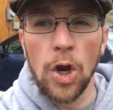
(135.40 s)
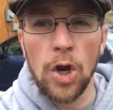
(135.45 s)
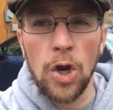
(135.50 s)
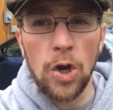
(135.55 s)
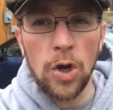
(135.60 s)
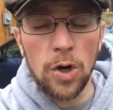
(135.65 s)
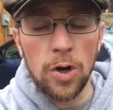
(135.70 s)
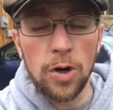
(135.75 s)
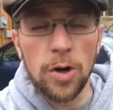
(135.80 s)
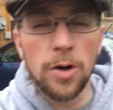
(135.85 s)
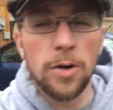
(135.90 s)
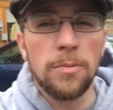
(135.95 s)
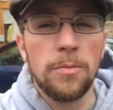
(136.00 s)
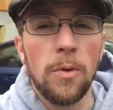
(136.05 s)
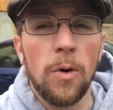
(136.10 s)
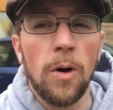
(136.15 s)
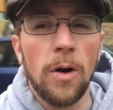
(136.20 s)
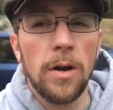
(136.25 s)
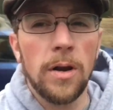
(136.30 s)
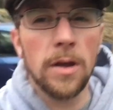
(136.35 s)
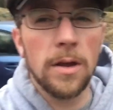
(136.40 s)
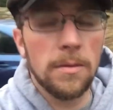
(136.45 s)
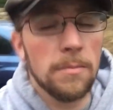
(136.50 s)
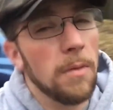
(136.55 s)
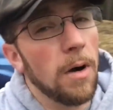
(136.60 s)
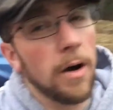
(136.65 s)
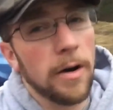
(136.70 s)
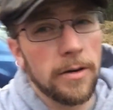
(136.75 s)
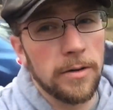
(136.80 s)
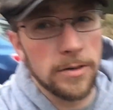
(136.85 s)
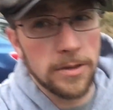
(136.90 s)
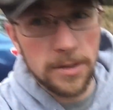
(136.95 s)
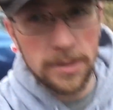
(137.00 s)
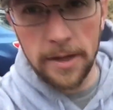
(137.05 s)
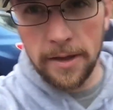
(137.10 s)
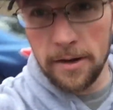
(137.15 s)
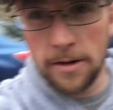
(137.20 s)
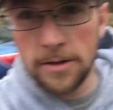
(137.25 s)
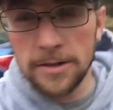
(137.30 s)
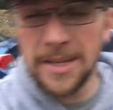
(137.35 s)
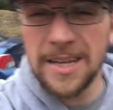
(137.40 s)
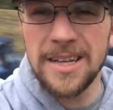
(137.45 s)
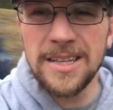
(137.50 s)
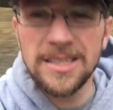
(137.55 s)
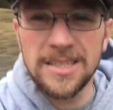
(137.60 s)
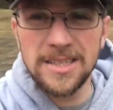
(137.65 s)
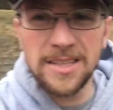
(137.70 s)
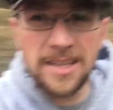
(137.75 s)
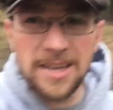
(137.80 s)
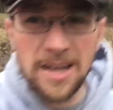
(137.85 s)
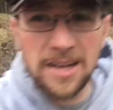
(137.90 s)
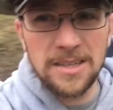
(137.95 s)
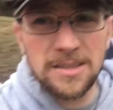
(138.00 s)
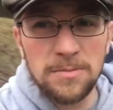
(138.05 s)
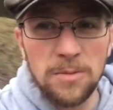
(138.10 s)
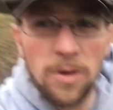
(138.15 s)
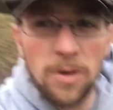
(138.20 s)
Good morning, modern steaders. It's the next